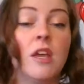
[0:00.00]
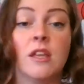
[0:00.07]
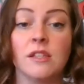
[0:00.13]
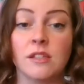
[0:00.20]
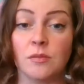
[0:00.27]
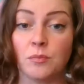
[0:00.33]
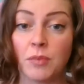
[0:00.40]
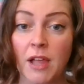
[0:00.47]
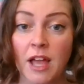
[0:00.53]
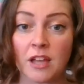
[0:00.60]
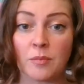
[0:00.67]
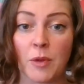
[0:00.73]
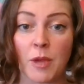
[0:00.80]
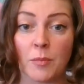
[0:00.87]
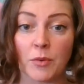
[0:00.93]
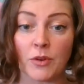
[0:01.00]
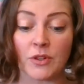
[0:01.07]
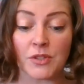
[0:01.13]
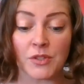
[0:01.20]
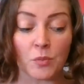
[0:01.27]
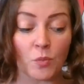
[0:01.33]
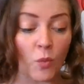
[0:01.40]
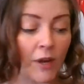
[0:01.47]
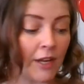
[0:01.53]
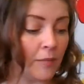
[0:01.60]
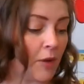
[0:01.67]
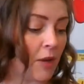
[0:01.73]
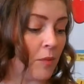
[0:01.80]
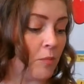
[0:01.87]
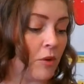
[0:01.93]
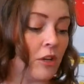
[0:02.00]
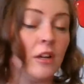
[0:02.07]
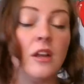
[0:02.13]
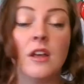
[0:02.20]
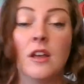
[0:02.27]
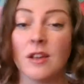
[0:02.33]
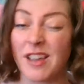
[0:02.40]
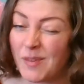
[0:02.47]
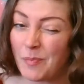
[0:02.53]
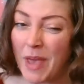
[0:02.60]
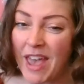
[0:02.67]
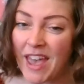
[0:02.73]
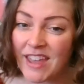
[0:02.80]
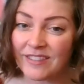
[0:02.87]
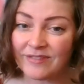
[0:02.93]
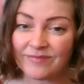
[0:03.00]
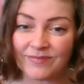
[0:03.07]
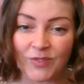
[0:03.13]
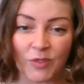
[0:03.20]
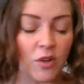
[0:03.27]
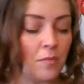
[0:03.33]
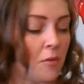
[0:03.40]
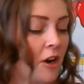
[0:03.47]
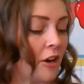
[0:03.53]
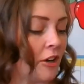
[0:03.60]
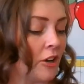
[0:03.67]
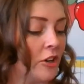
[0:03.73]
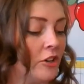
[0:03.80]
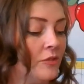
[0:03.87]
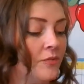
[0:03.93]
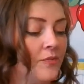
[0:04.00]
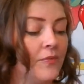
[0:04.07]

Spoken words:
some black paper and some white paper, a pen or a marker,